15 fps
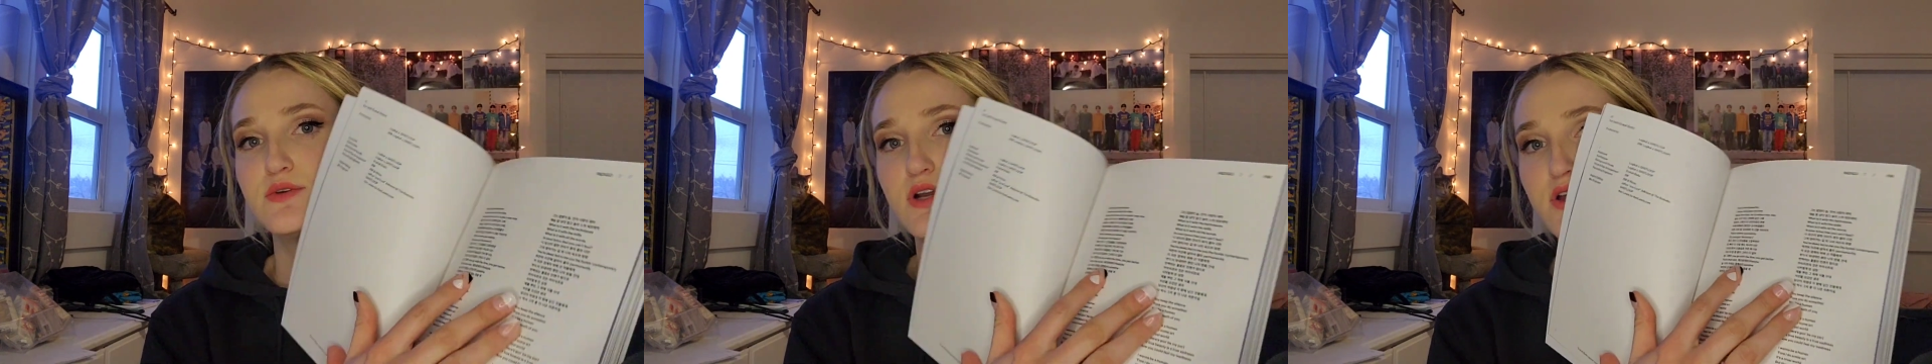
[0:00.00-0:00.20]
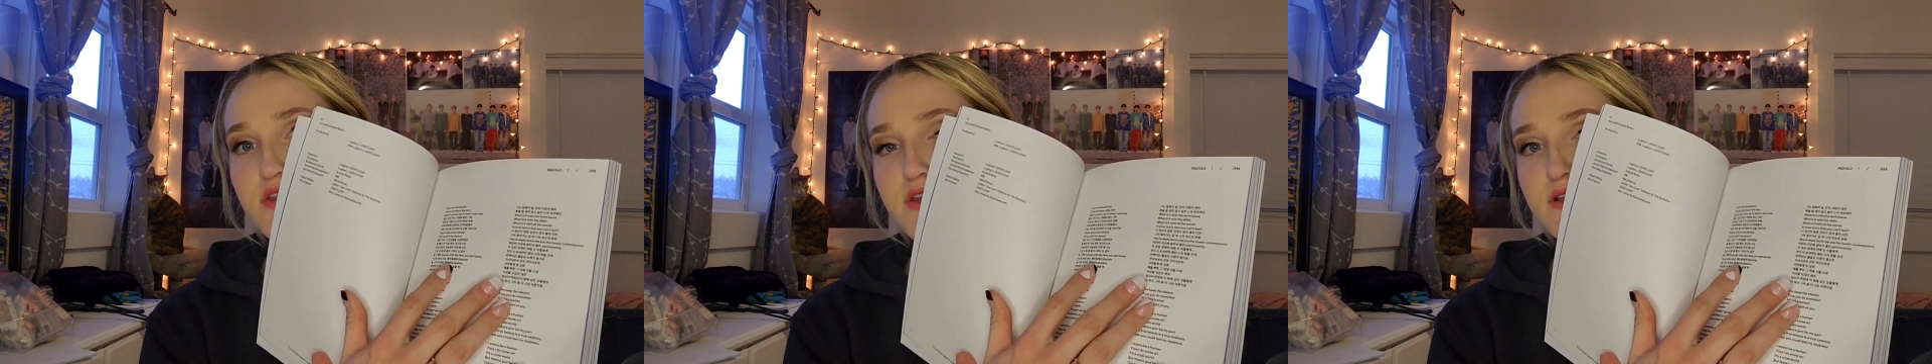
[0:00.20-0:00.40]

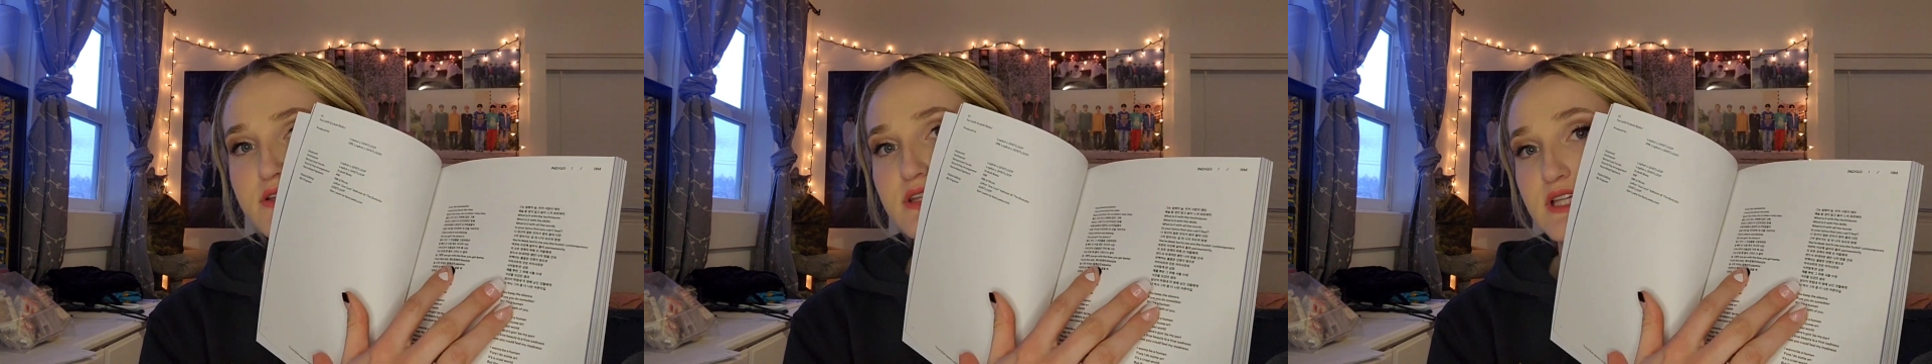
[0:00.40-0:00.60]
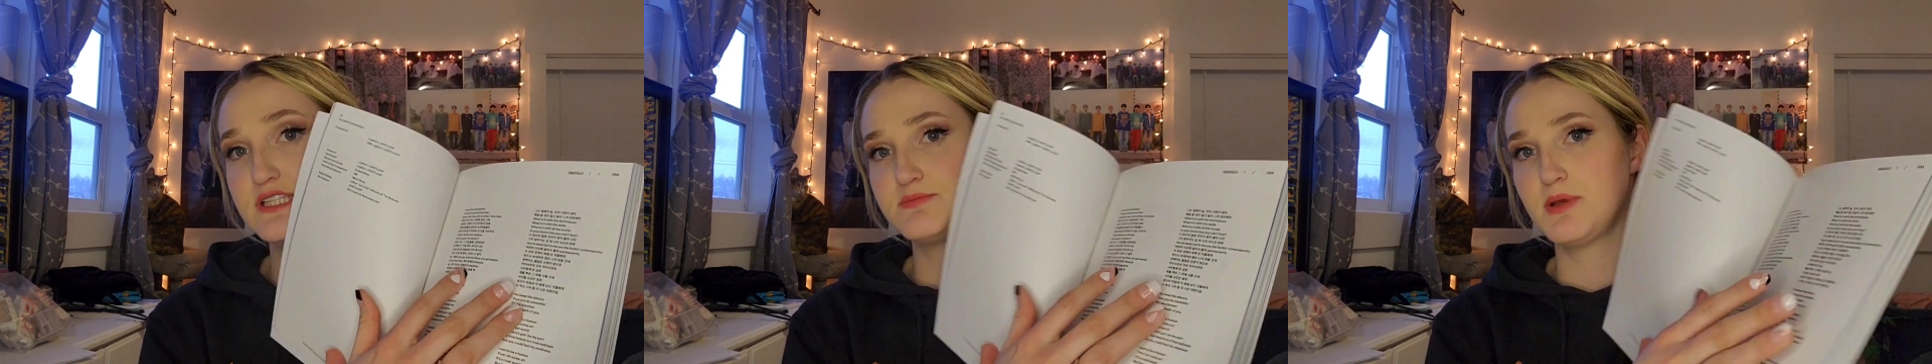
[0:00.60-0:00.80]
what all
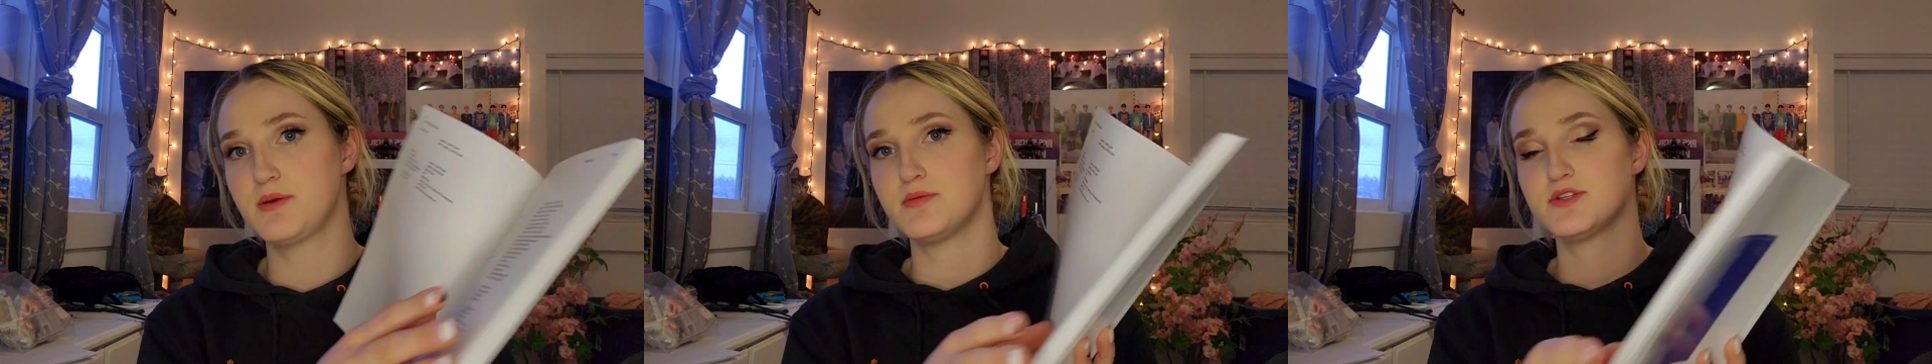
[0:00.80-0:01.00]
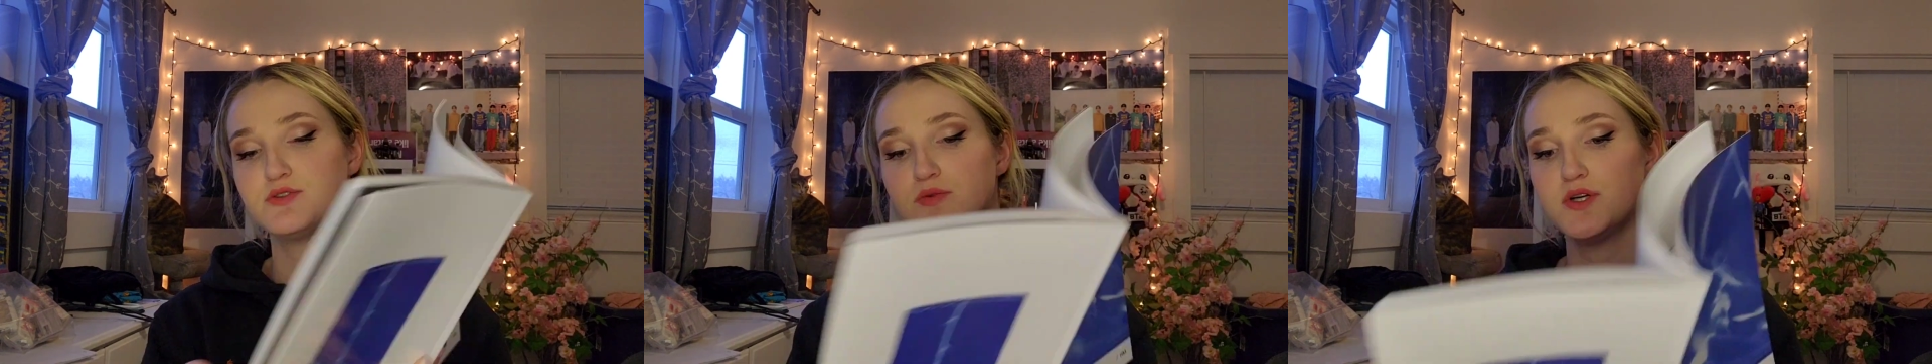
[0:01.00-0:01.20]
these
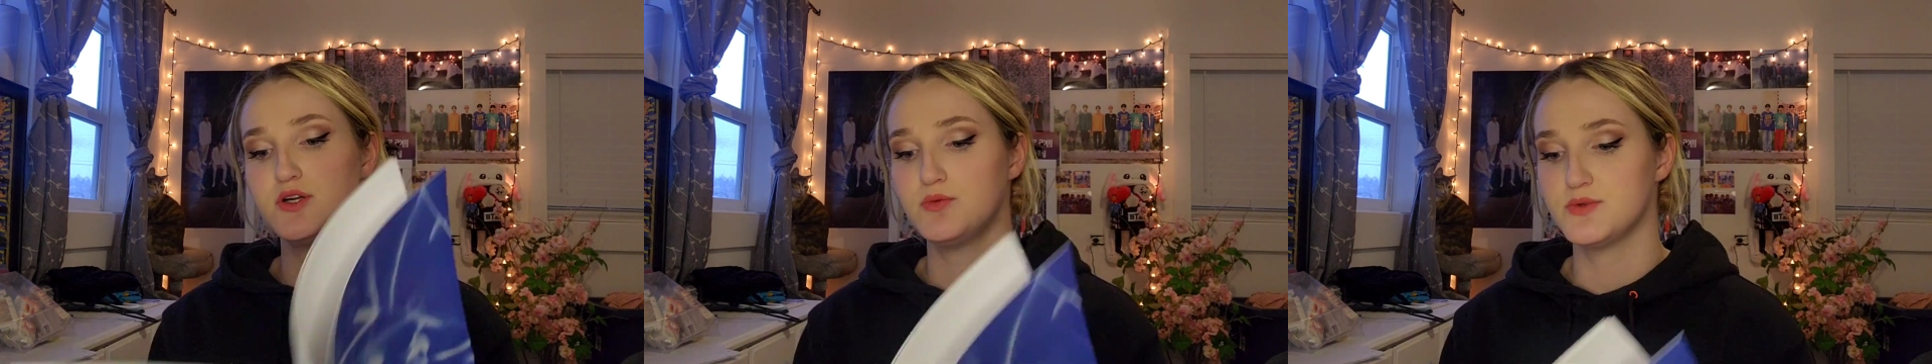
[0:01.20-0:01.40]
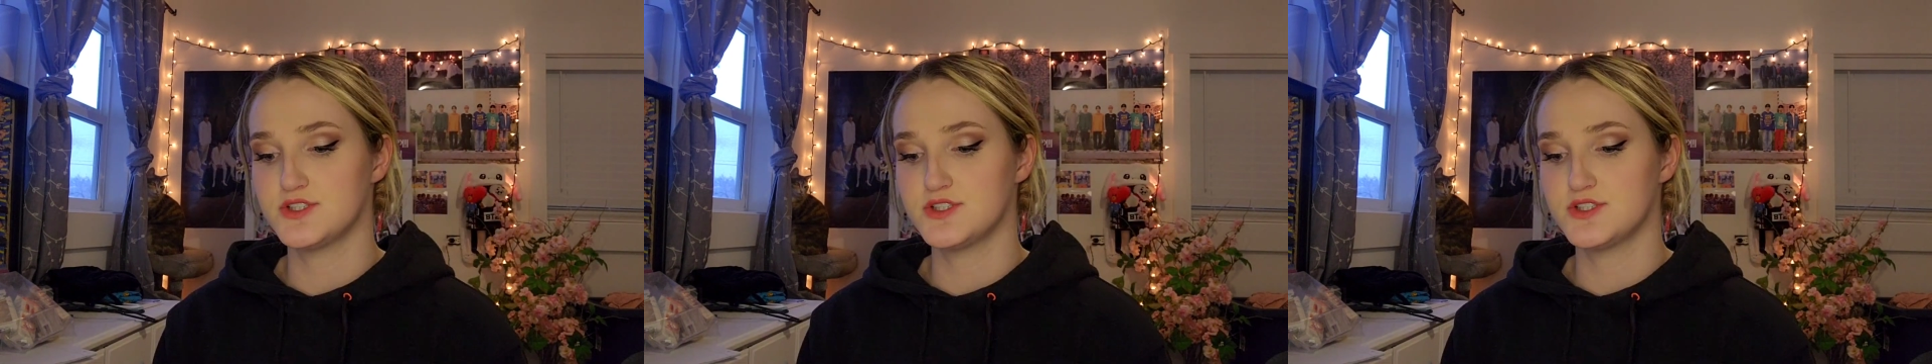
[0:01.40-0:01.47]
papers were,